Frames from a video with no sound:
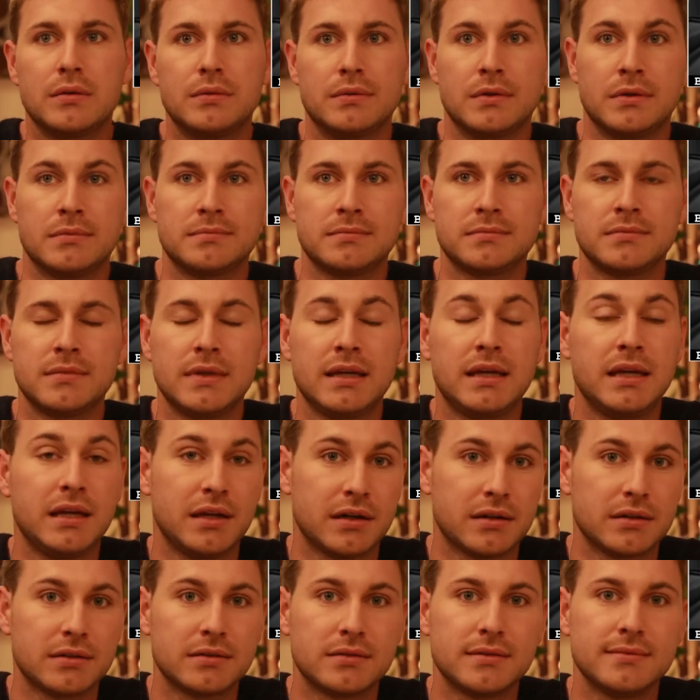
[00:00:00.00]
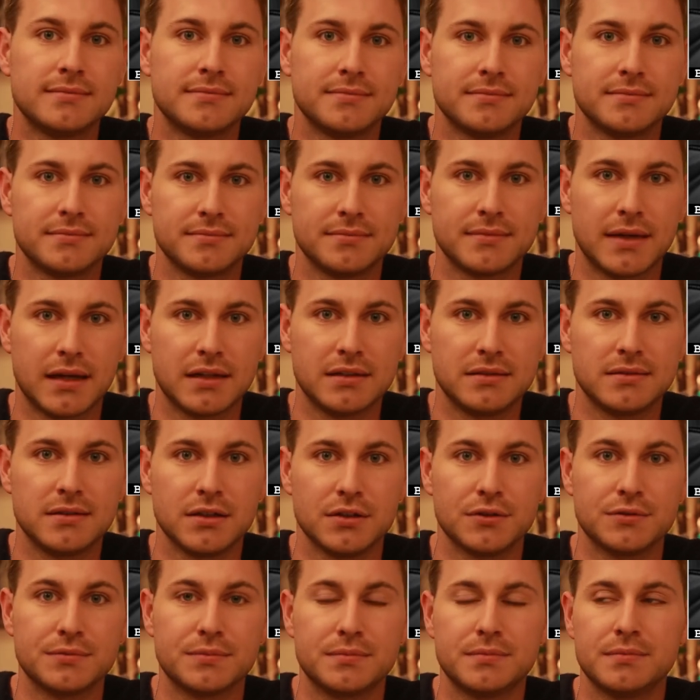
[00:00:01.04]
Well, here, I
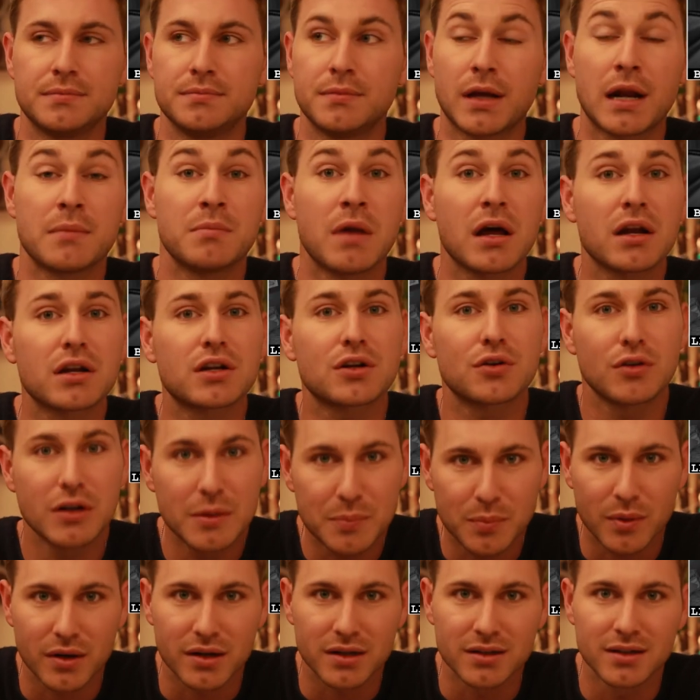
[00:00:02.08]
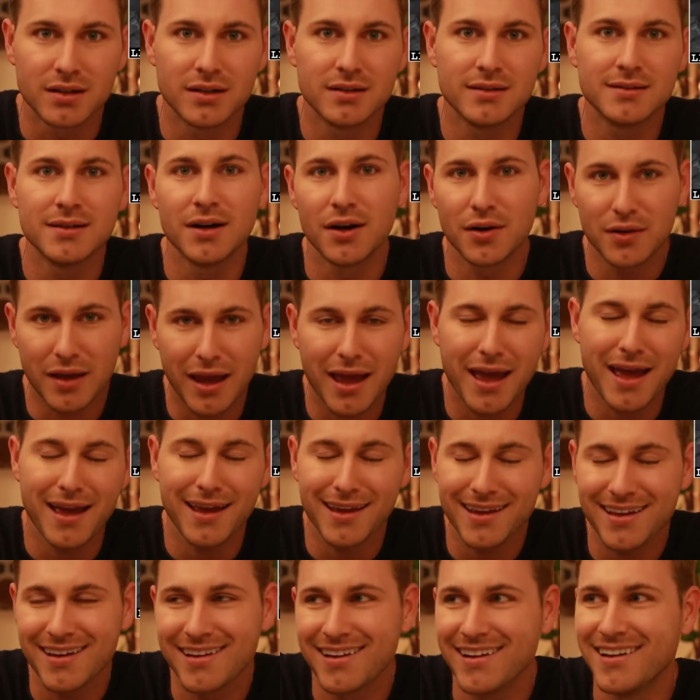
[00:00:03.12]
do. But I'm not a creeper,
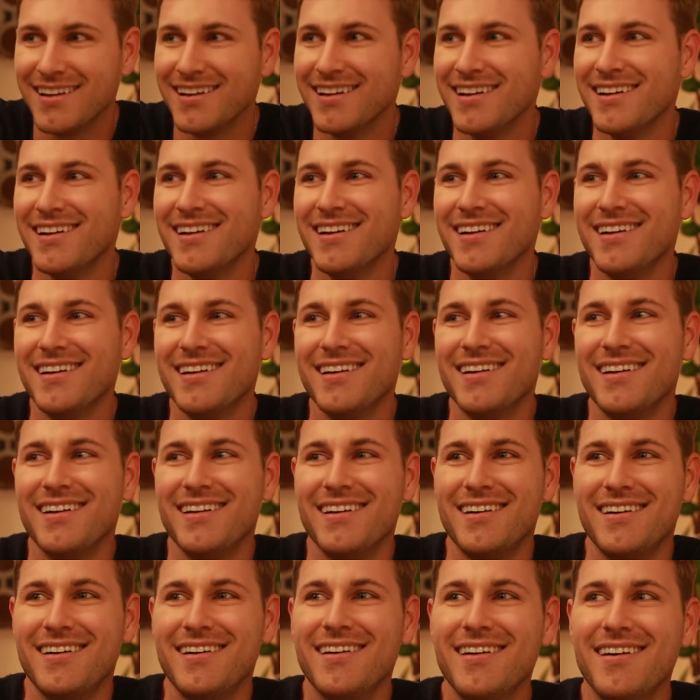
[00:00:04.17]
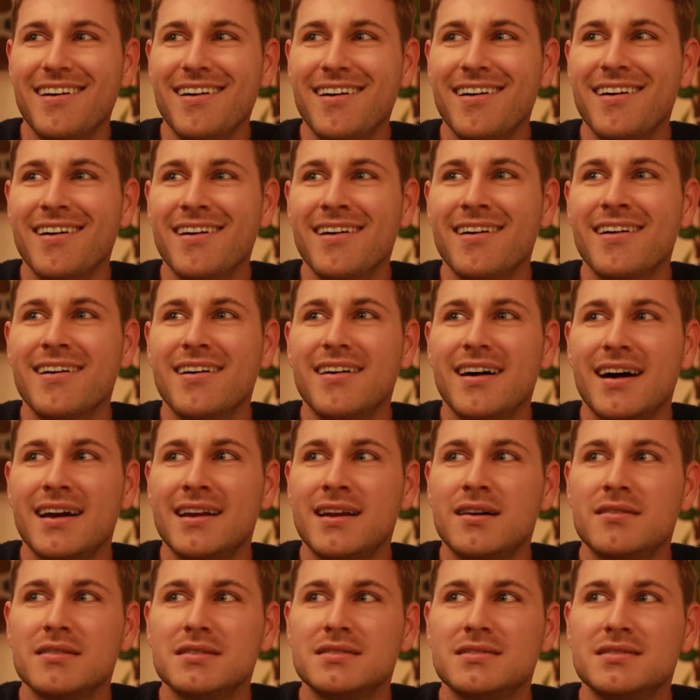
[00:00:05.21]
okay? I
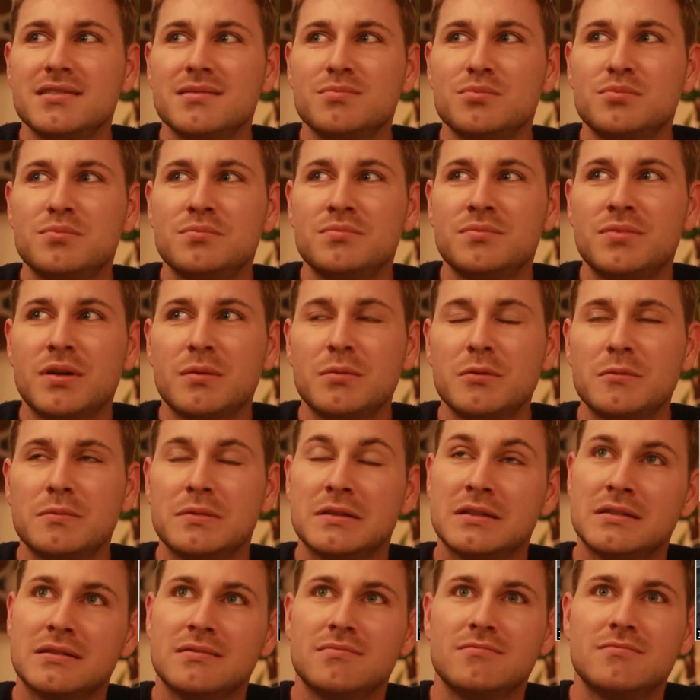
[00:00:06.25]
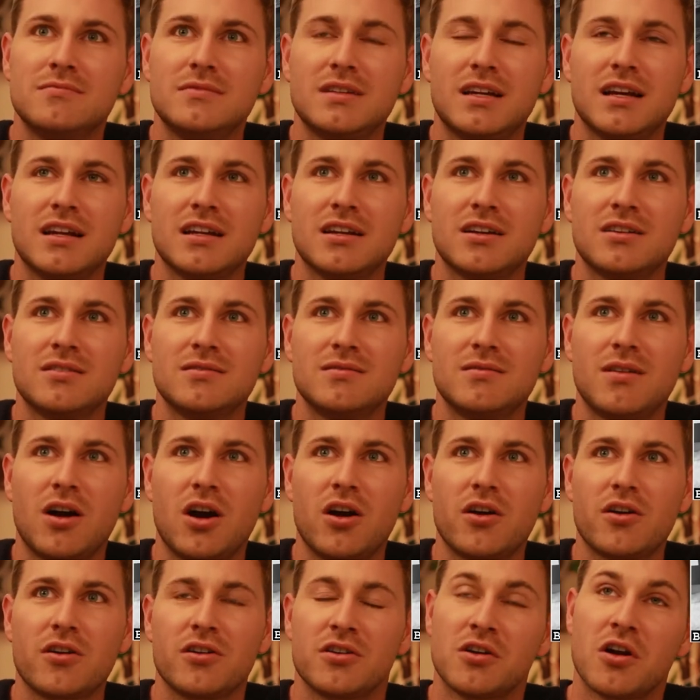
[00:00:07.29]
know it's probably getting
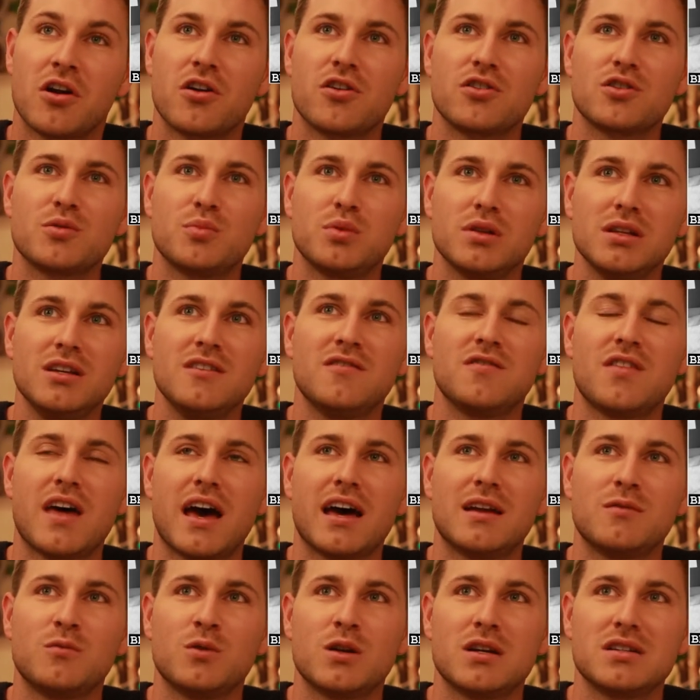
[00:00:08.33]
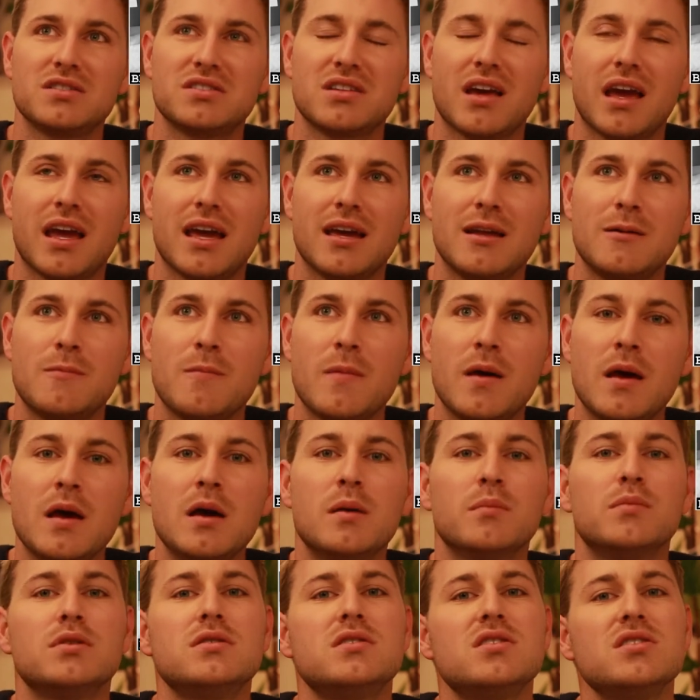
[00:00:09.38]
harder and harder to believe that when I say it.
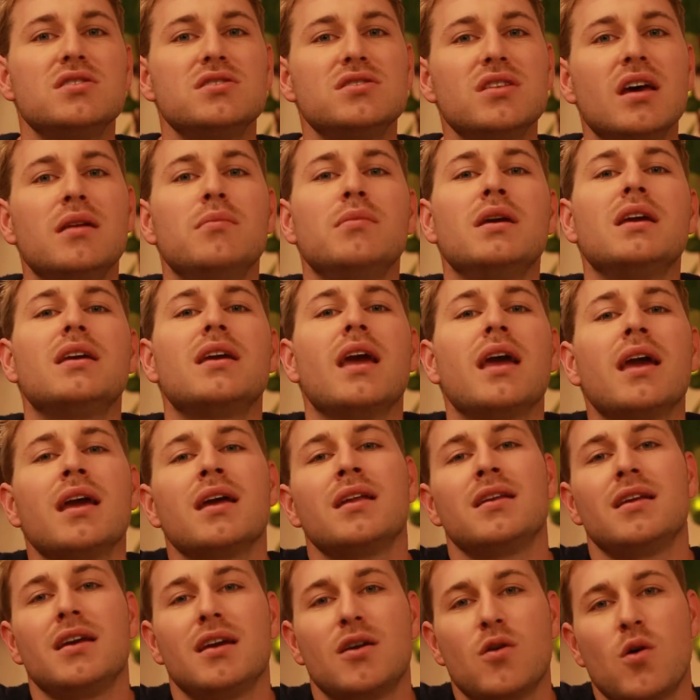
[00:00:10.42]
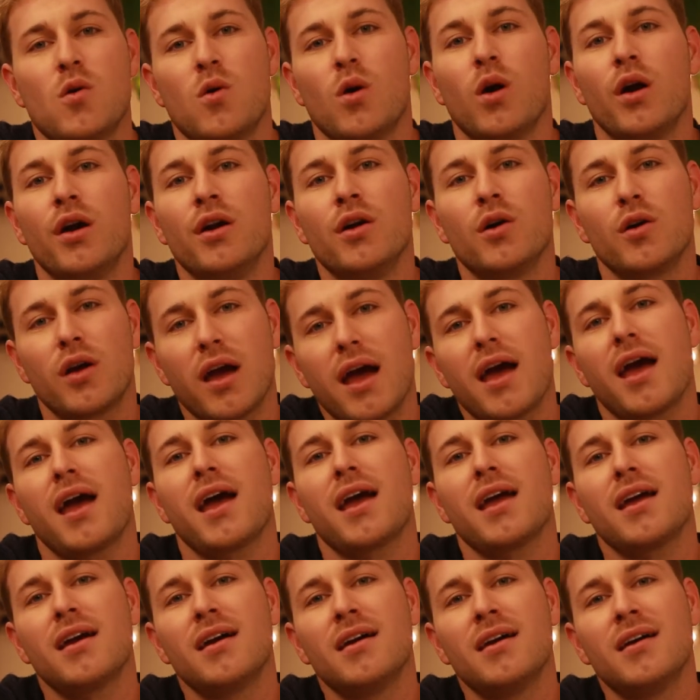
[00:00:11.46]
But she sent me candy corn,
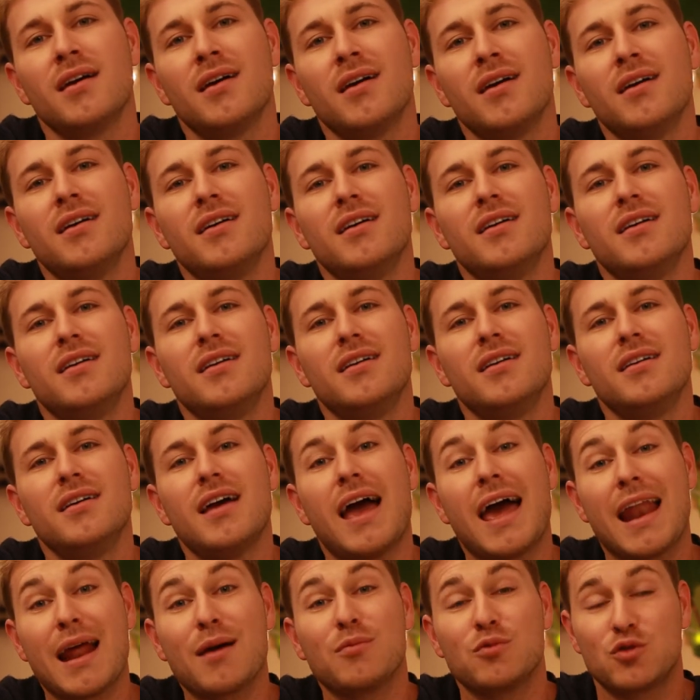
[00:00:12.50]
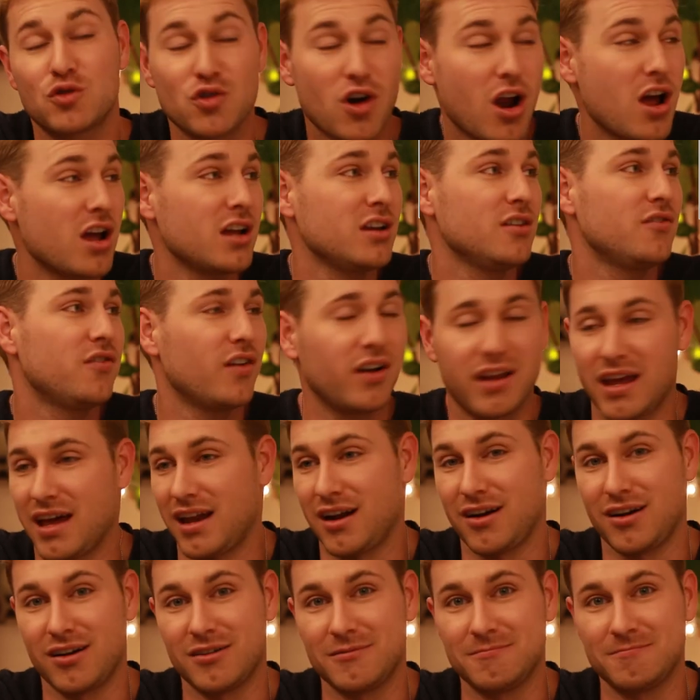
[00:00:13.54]
okay? And I'm trying to forget
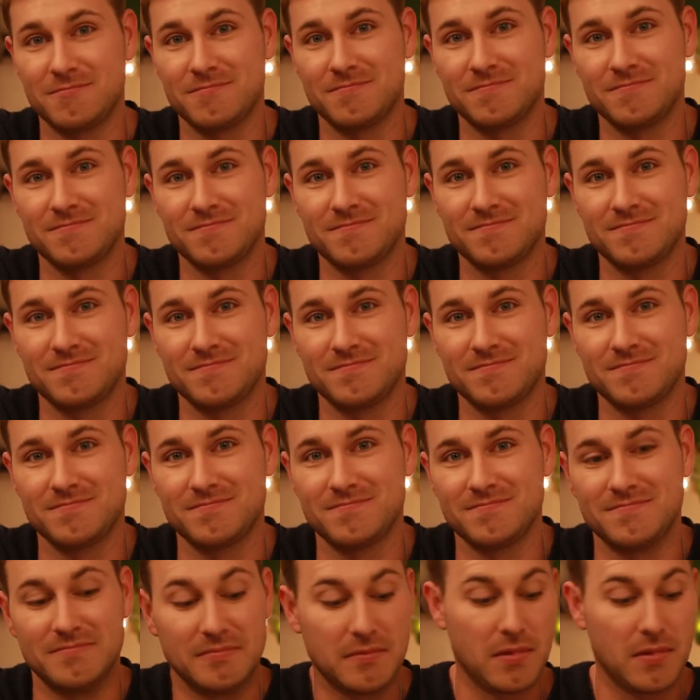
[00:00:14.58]
her. You are?